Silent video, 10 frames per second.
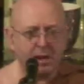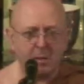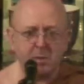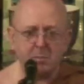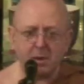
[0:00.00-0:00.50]

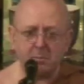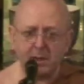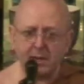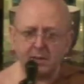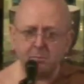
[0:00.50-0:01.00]
I mean by
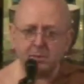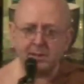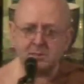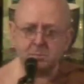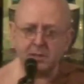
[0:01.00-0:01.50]
making
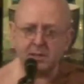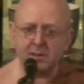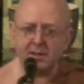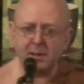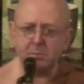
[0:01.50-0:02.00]
peace, being
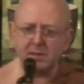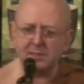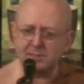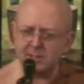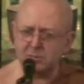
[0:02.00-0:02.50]
kind,
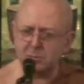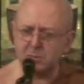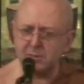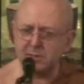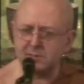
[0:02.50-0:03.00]
being gentle
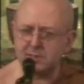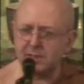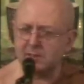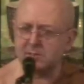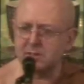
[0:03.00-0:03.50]
with these
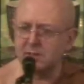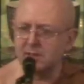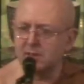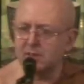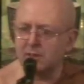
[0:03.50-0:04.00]
things.
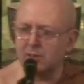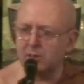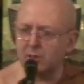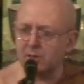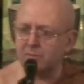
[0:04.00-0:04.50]

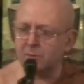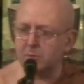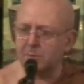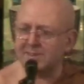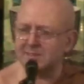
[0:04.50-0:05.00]
Learning from
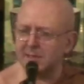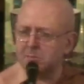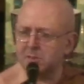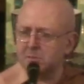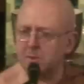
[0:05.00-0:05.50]
them,
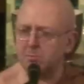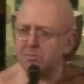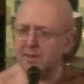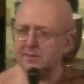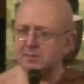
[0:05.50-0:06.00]
accepting them,
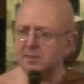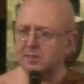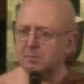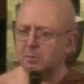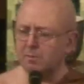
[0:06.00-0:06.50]
embracing
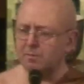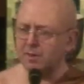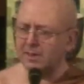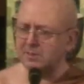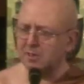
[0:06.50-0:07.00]
them, not
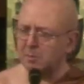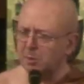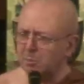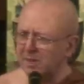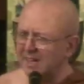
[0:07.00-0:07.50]
fighting them,
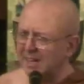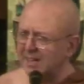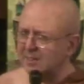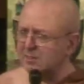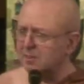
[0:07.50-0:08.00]
not being
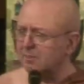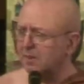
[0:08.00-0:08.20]
negative,